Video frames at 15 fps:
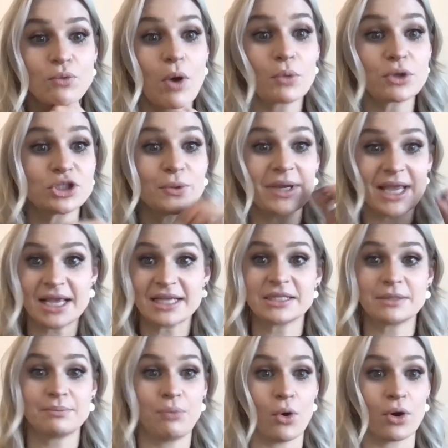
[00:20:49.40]
what we're doing is
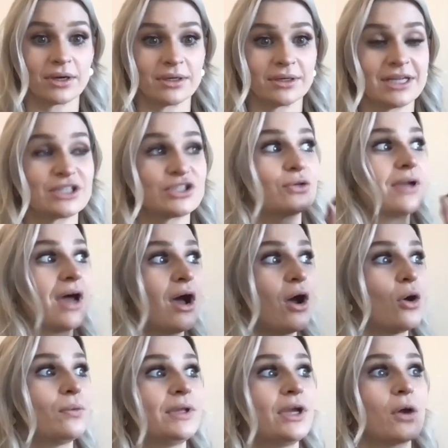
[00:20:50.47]
important. And so not
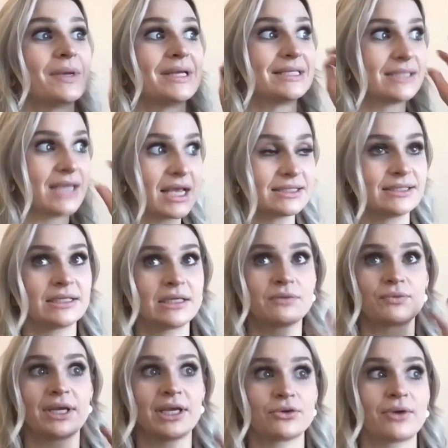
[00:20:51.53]
only are we testing
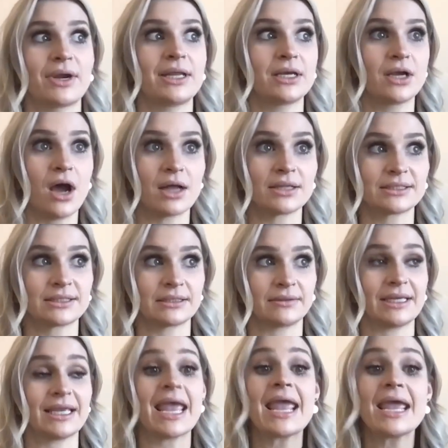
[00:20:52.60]
and reiterating
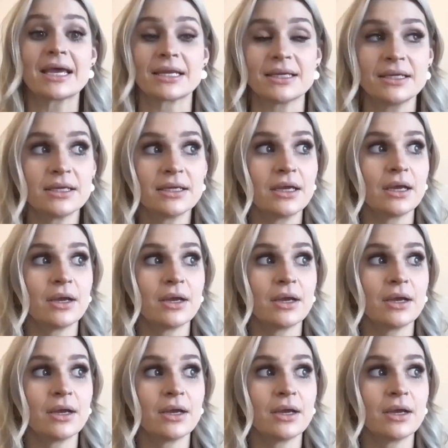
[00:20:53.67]
constantly and